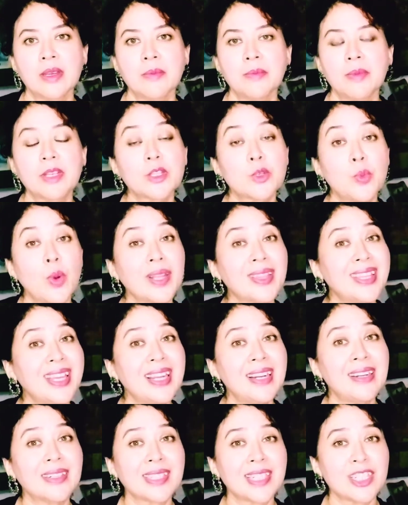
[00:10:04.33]
Because what
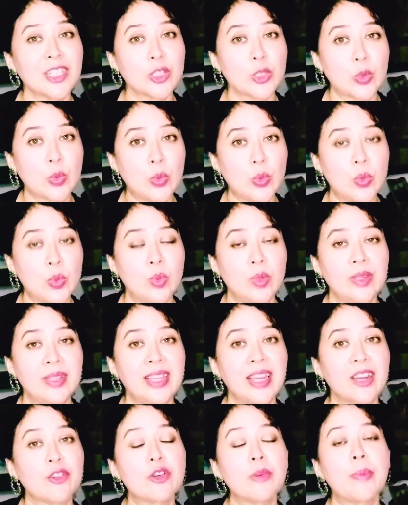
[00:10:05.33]
they learn in school,
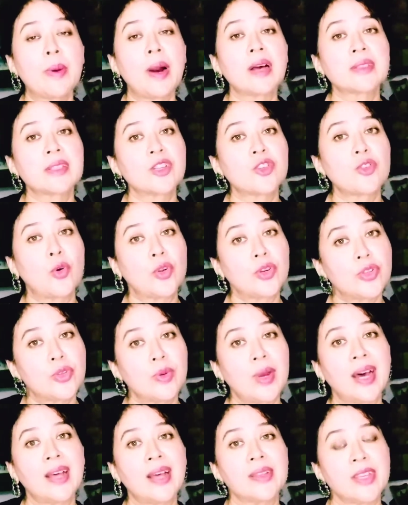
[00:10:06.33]
they're going to pass it on
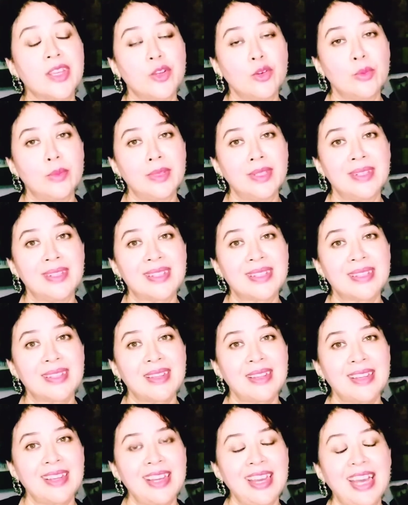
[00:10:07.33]
to other humans.
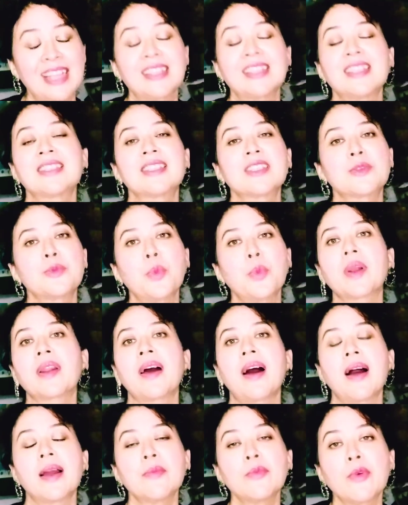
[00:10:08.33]
And this is
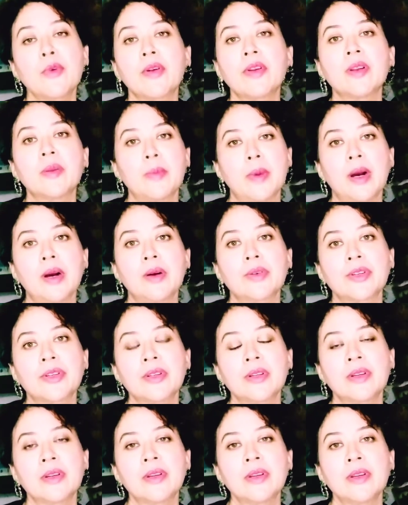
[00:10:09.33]
what I'm worried about.
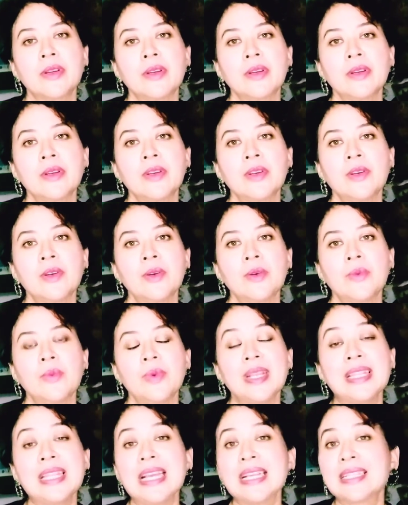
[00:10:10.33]

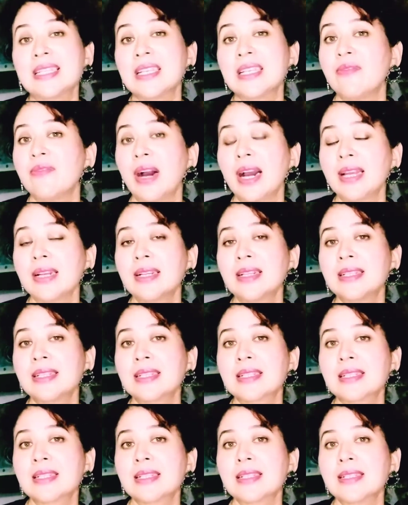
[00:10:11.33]
When they see
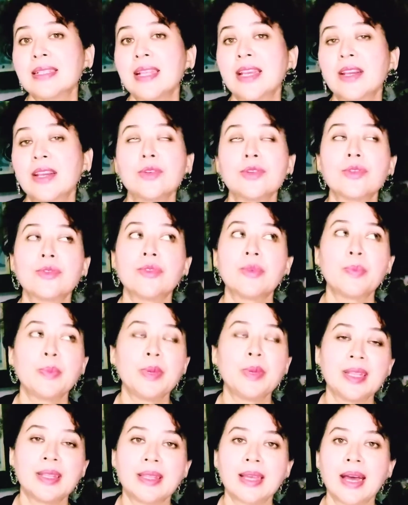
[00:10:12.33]
violence, they're going to
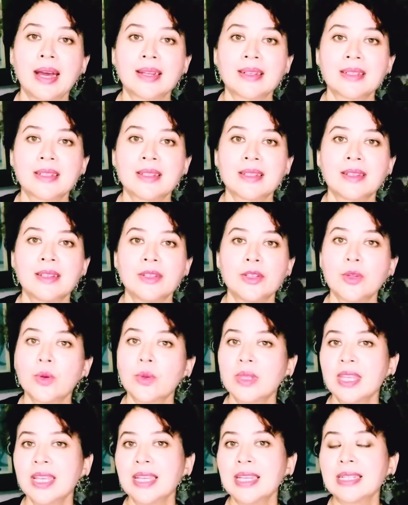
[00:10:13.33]
repeat that.
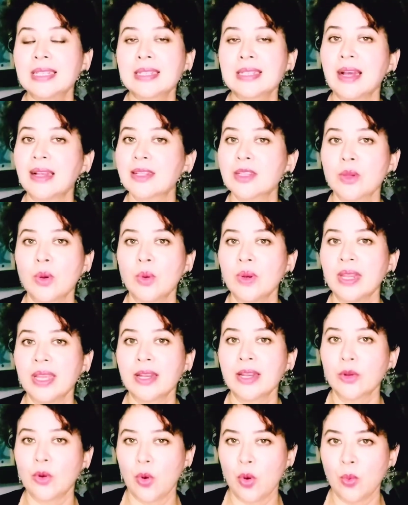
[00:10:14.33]
Don't think it starts only
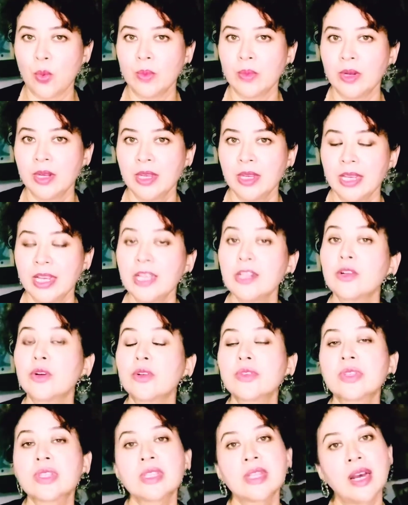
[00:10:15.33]
at home. It
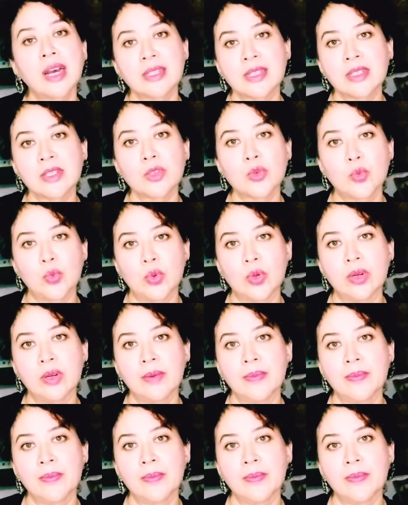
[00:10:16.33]
also starts in school.